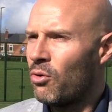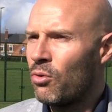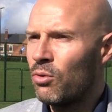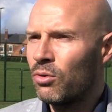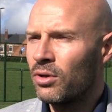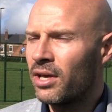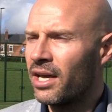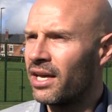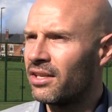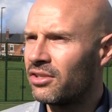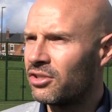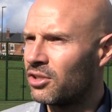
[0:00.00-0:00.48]
all
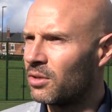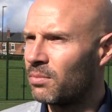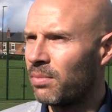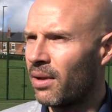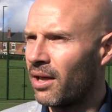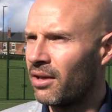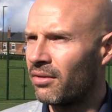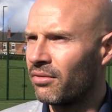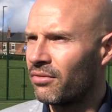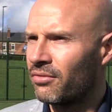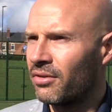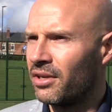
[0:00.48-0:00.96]
kids should
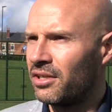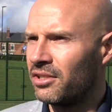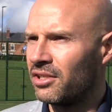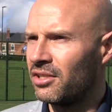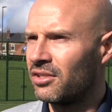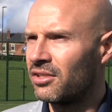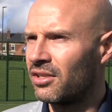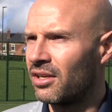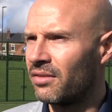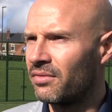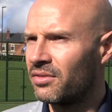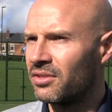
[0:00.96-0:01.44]
play on
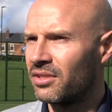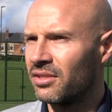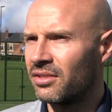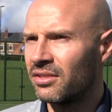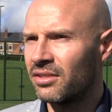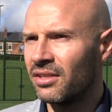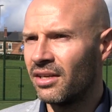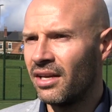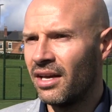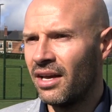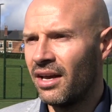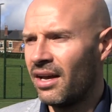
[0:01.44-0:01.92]
3G
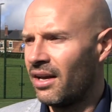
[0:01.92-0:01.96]
surfaces.